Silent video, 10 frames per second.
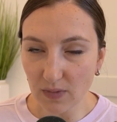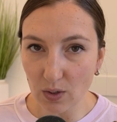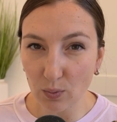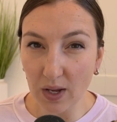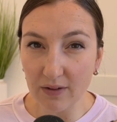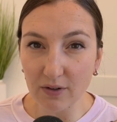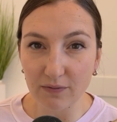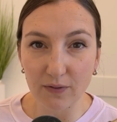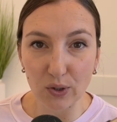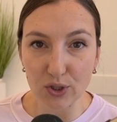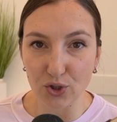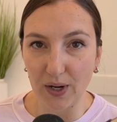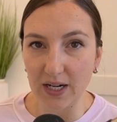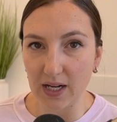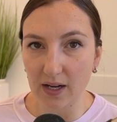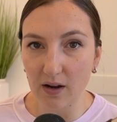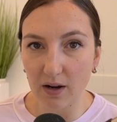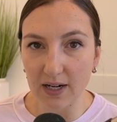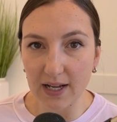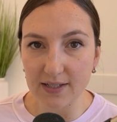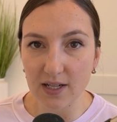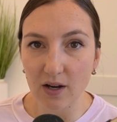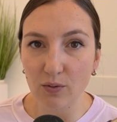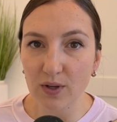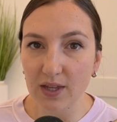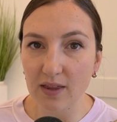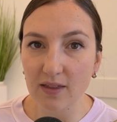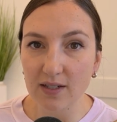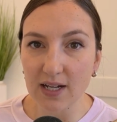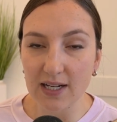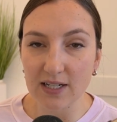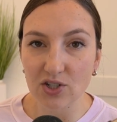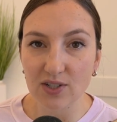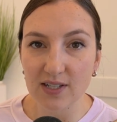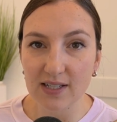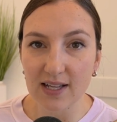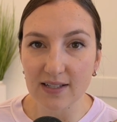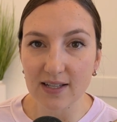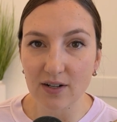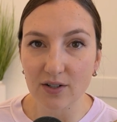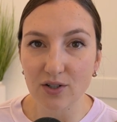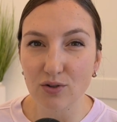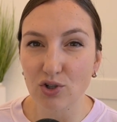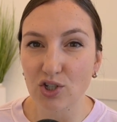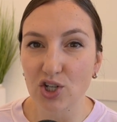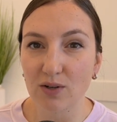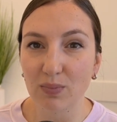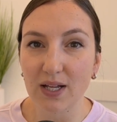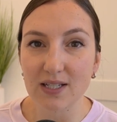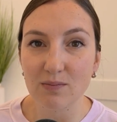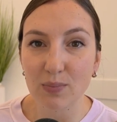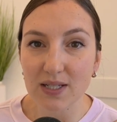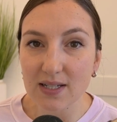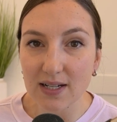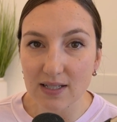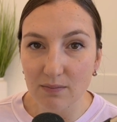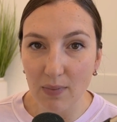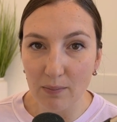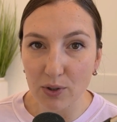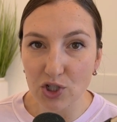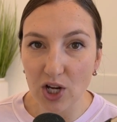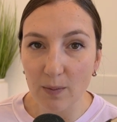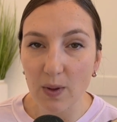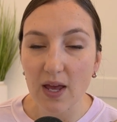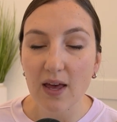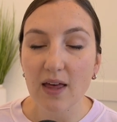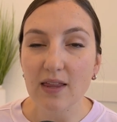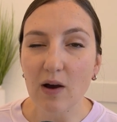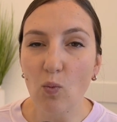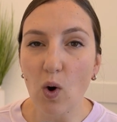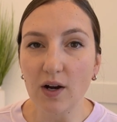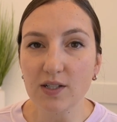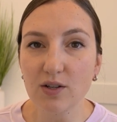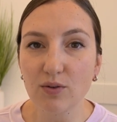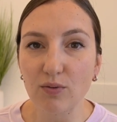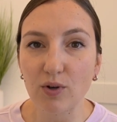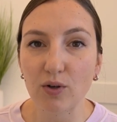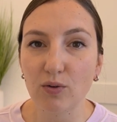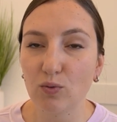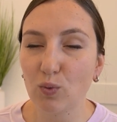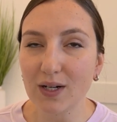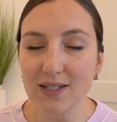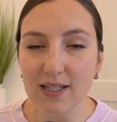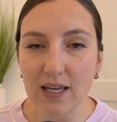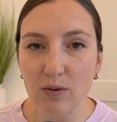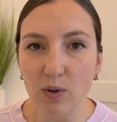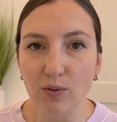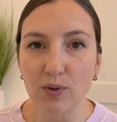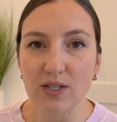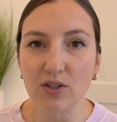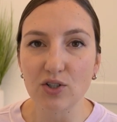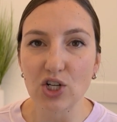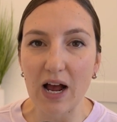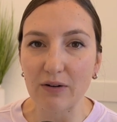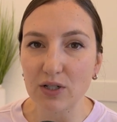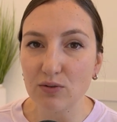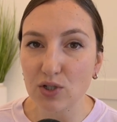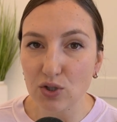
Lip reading: we have a full training on SEO within the Dietitian Success Center Nutrition Plus Business membership that walks you through what is keyword research, how do you do